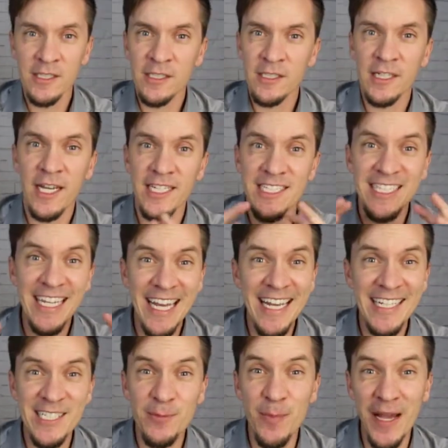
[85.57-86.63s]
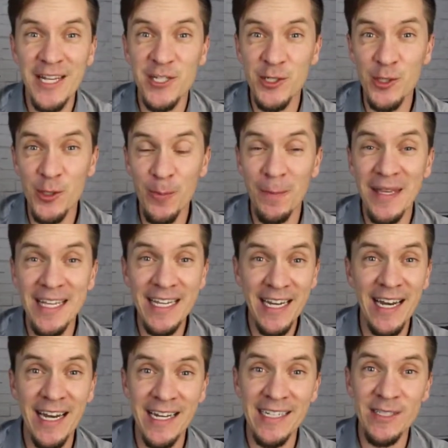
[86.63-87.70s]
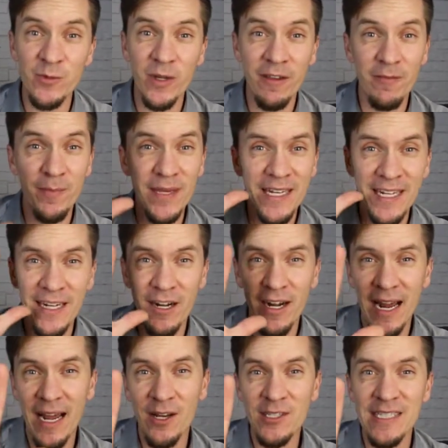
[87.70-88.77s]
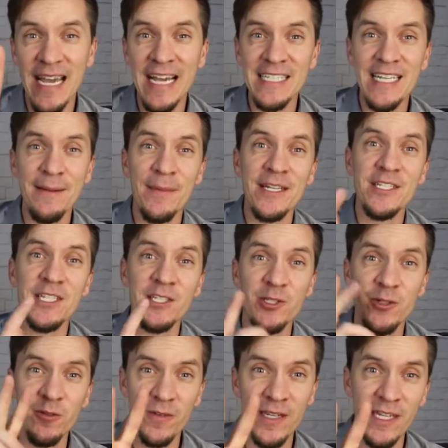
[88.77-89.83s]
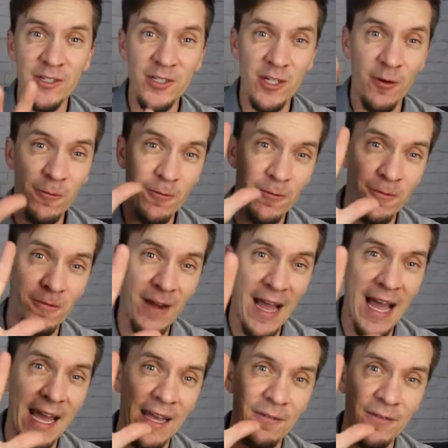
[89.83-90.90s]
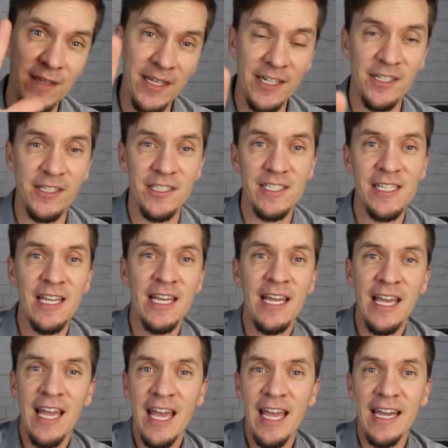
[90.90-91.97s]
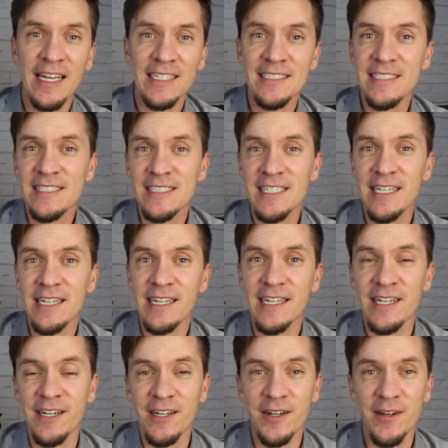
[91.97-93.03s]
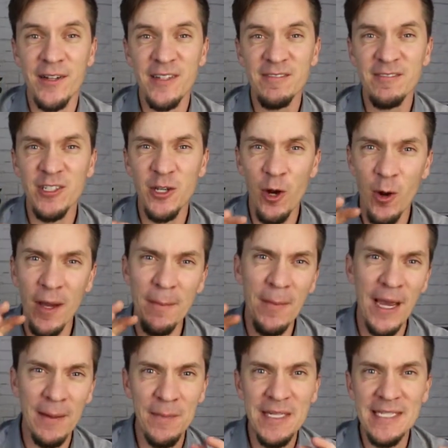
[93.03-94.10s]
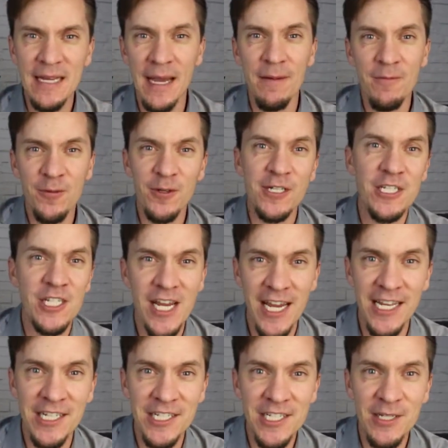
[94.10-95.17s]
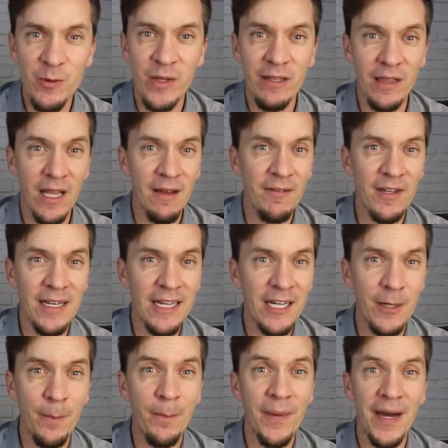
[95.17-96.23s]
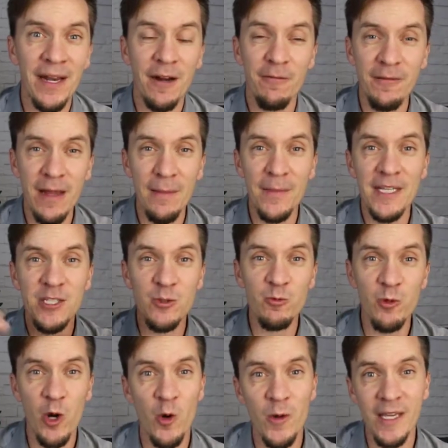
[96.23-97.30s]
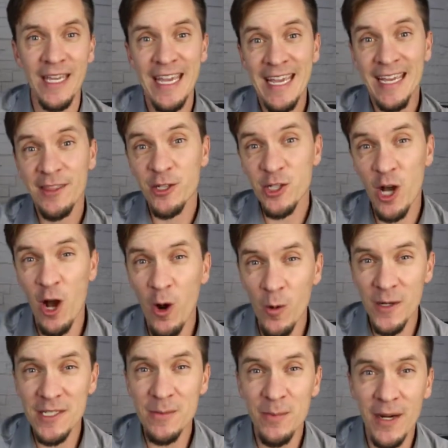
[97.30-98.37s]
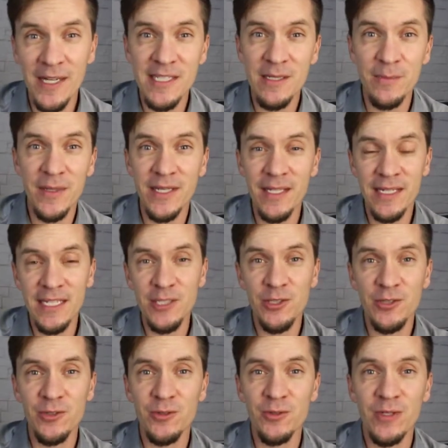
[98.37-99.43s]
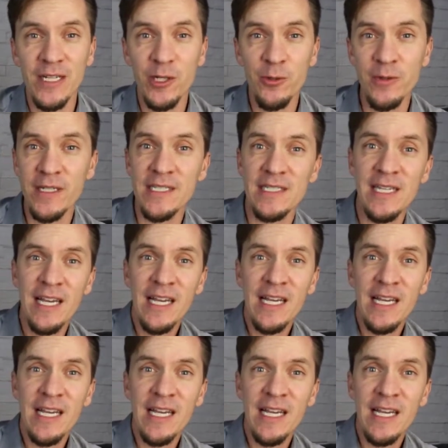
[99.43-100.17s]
Okay, today is special because we have been in our house, as I mentioned 2 videos ago, 5 years. And, you know, it might be time for a change. We love it here, but our family is growing, and there's always a possibility to increase